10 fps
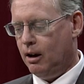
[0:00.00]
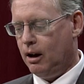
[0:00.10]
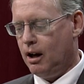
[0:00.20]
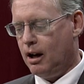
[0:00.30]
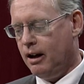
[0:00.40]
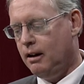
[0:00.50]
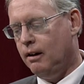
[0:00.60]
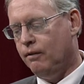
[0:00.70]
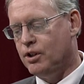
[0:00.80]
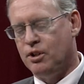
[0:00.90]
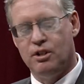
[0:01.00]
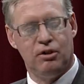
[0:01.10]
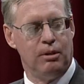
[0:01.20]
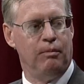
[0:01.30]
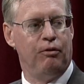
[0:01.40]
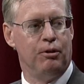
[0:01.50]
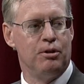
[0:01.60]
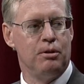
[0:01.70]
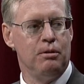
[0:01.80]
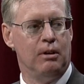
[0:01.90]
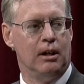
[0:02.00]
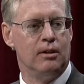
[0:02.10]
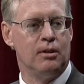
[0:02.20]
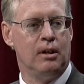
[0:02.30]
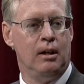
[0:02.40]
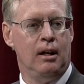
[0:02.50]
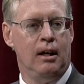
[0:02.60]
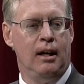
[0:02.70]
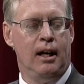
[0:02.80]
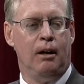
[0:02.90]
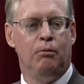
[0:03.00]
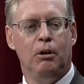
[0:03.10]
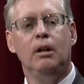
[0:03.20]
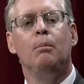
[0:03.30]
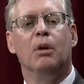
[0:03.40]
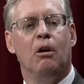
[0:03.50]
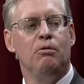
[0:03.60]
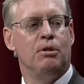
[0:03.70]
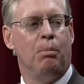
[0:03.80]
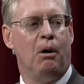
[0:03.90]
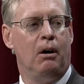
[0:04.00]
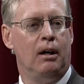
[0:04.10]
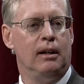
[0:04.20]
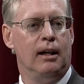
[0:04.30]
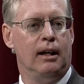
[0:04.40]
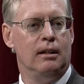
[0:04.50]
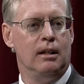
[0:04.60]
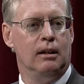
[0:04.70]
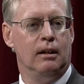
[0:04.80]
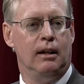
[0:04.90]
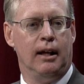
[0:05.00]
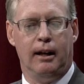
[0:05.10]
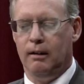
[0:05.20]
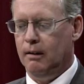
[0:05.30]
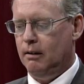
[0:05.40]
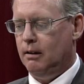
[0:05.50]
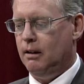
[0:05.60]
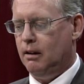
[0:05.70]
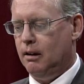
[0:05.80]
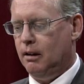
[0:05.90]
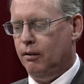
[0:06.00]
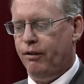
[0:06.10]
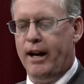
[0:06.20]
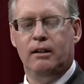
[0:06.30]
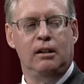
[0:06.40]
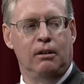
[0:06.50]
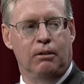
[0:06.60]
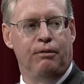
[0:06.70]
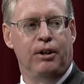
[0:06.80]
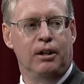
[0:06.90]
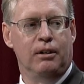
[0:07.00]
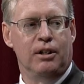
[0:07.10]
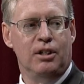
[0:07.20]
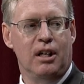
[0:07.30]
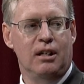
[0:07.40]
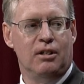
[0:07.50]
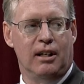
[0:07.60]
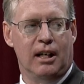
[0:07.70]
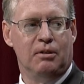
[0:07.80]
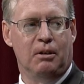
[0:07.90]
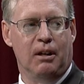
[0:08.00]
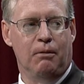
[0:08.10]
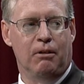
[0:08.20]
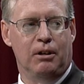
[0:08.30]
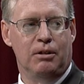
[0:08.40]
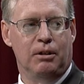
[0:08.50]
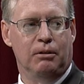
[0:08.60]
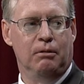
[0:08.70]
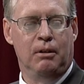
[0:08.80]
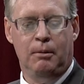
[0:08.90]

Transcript: kind of system for students, it really blows apart the idea that the faculty are over here to teach and that's all they want to do,